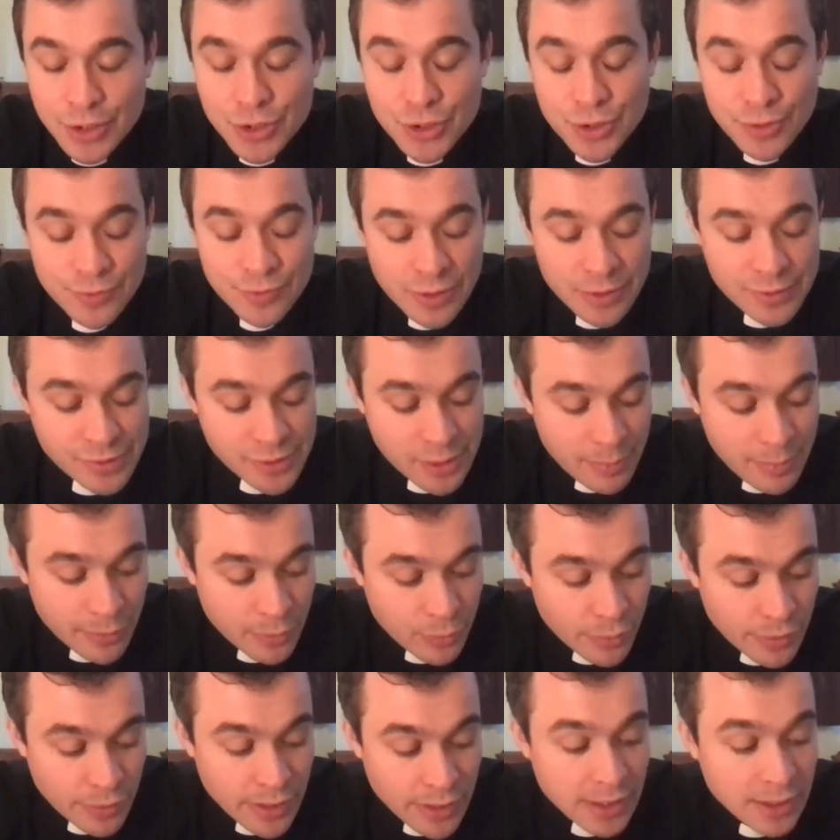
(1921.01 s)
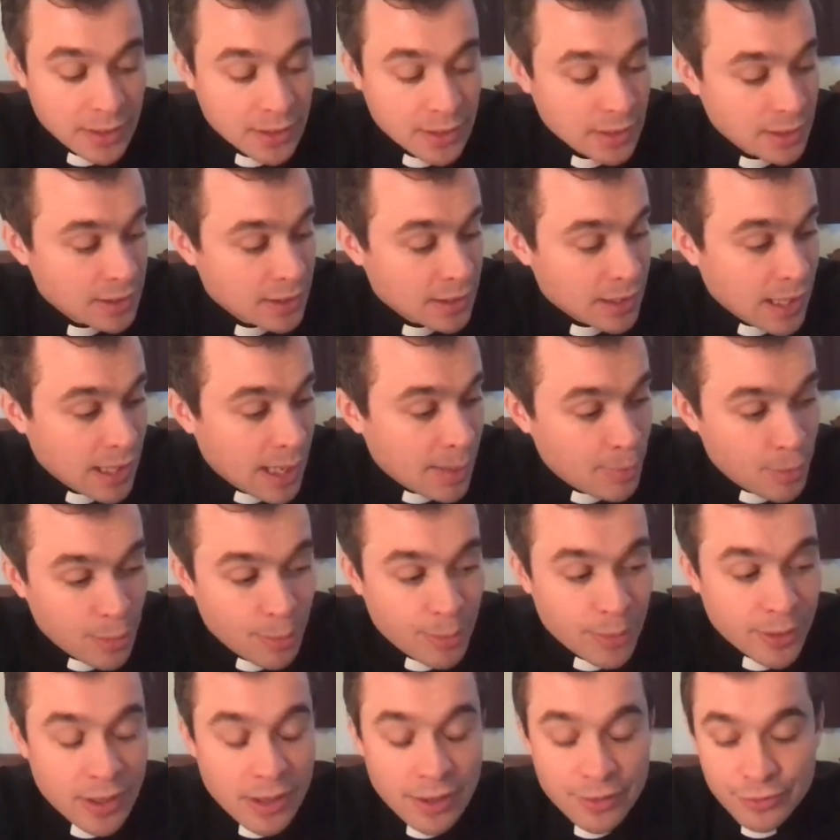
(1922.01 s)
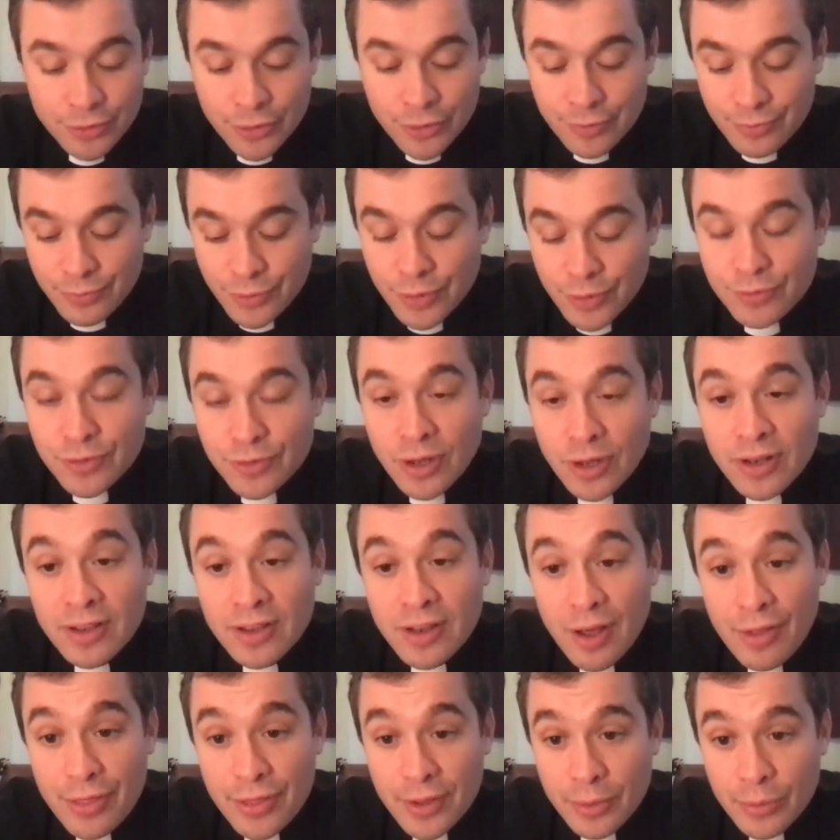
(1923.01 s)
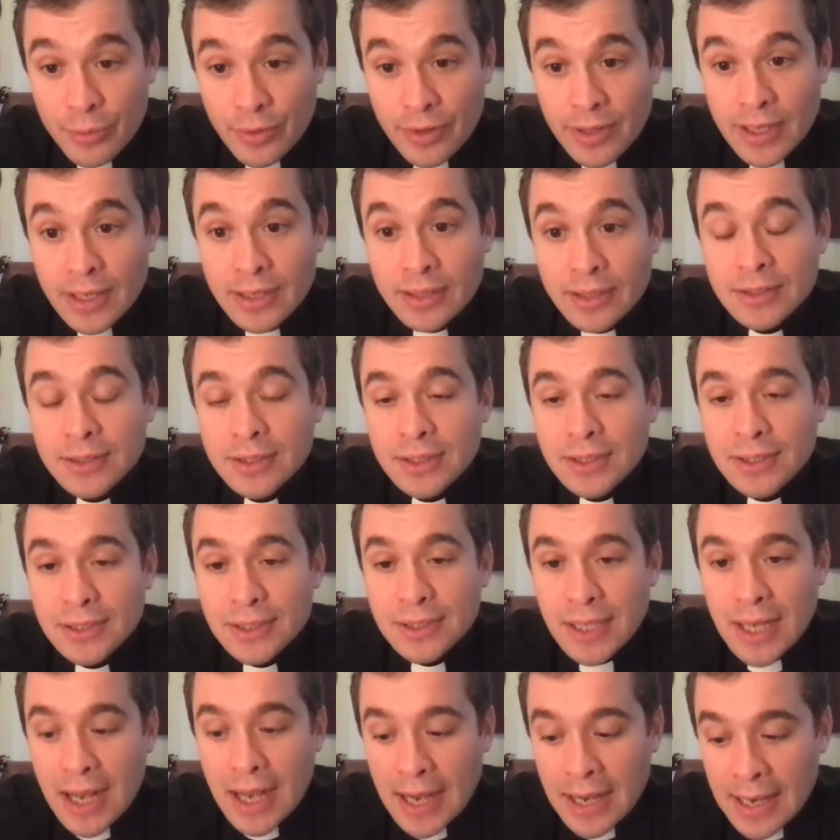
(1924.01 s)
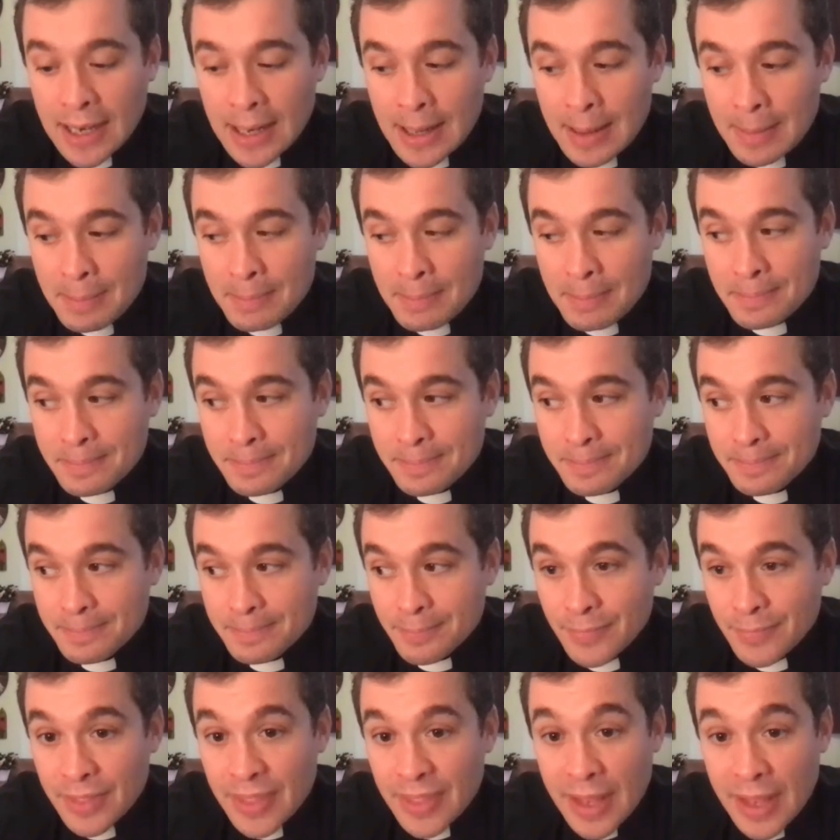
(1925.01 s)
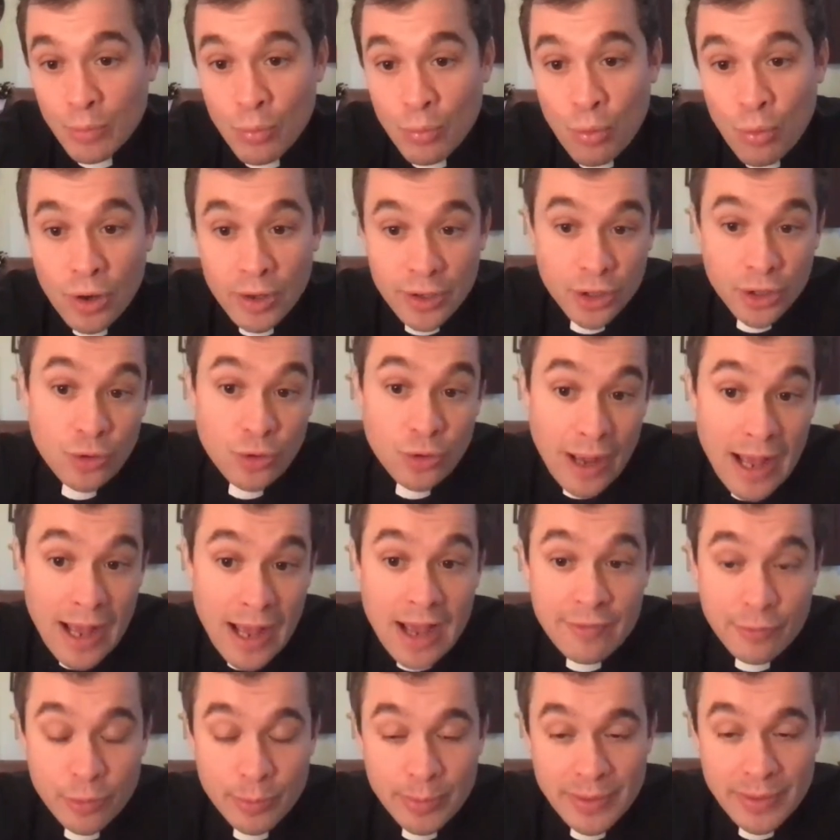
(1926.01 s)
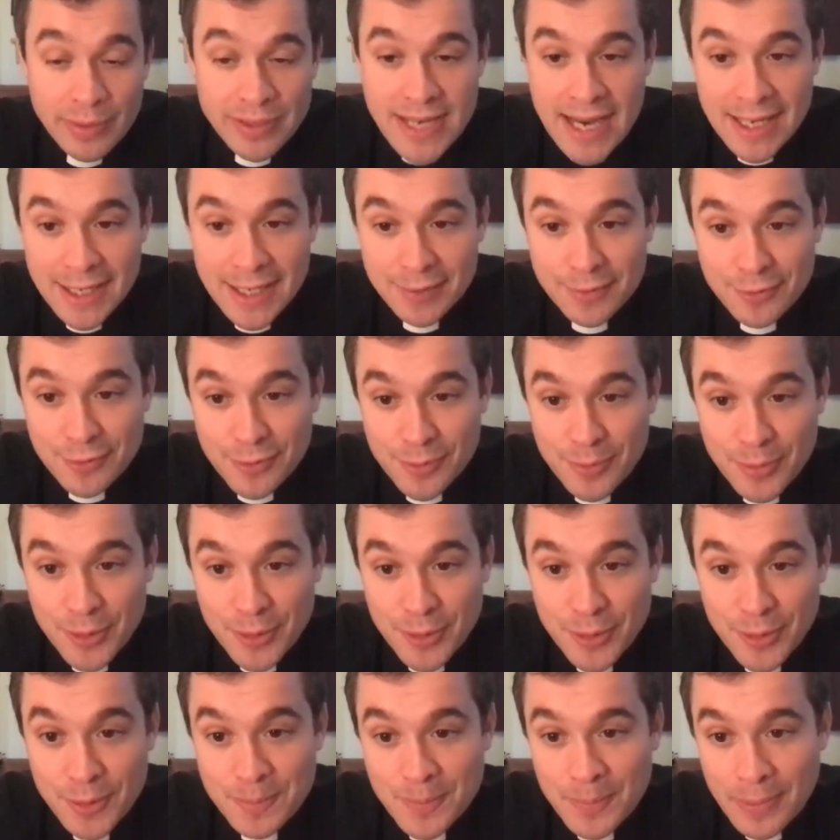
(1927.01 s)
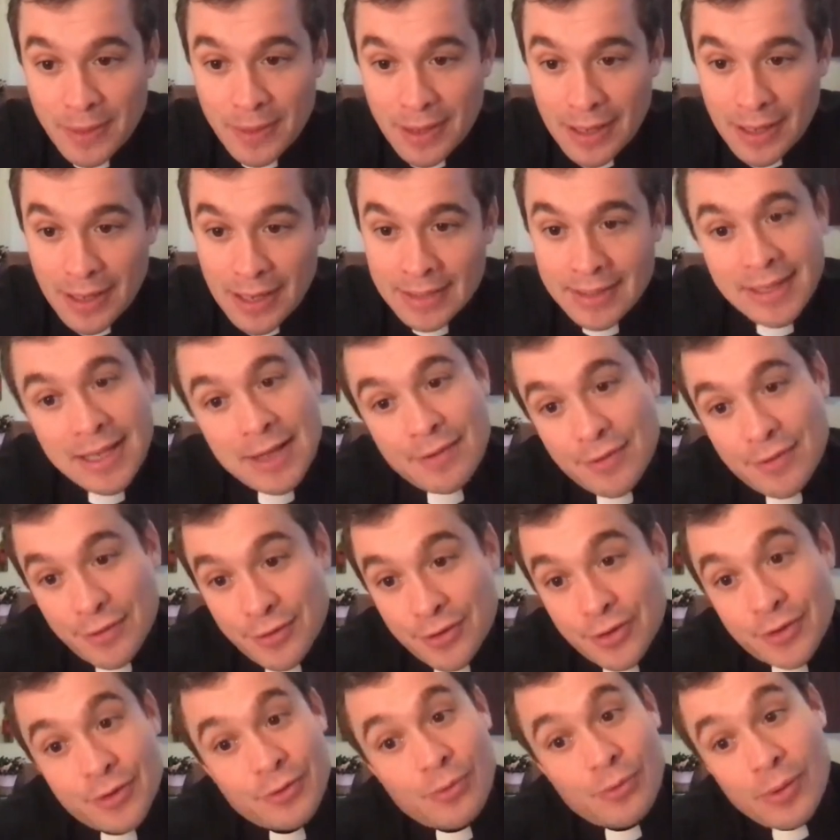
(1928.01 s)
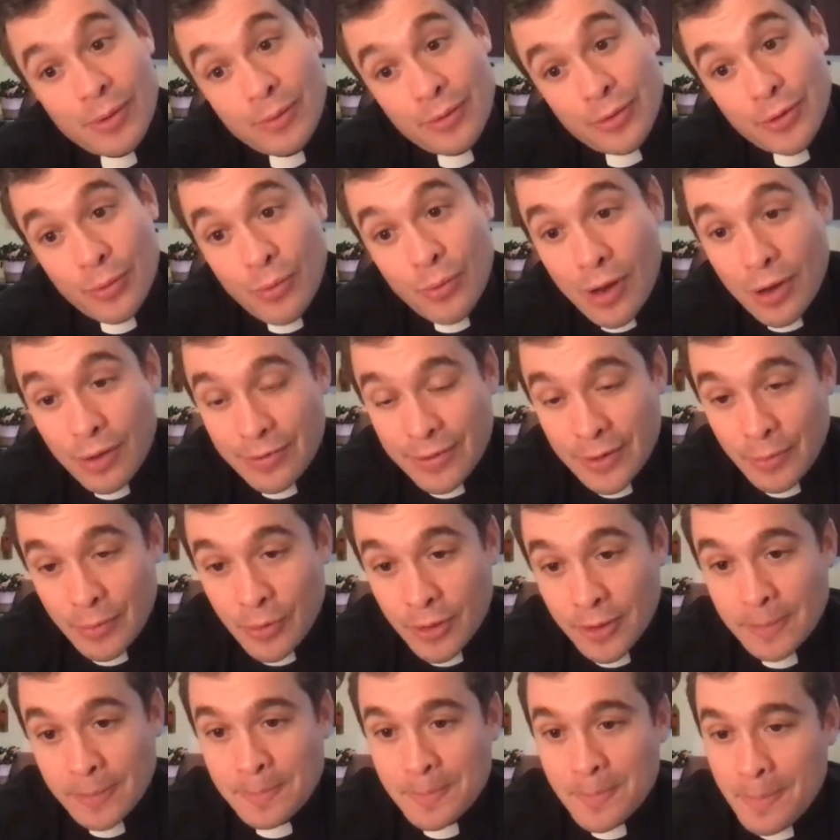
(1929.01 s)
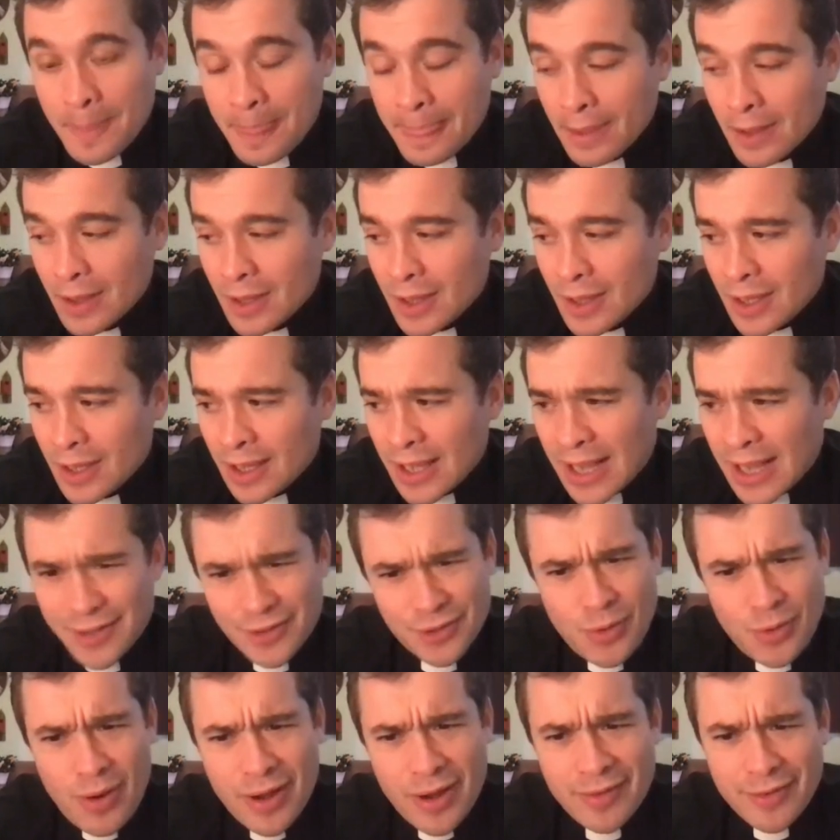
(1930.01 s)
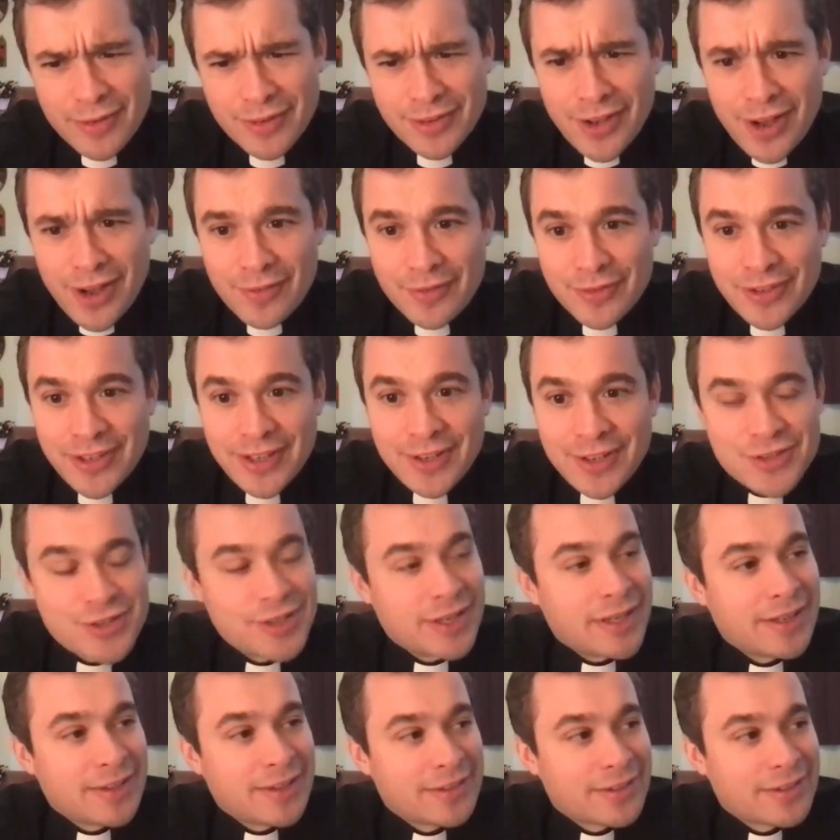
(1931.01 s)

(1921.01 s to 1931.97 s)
You should have done something with it. But because you've done nothing with it, then what you have will be taken from you and given to the wealthy one. And it's kind of a tough teaching.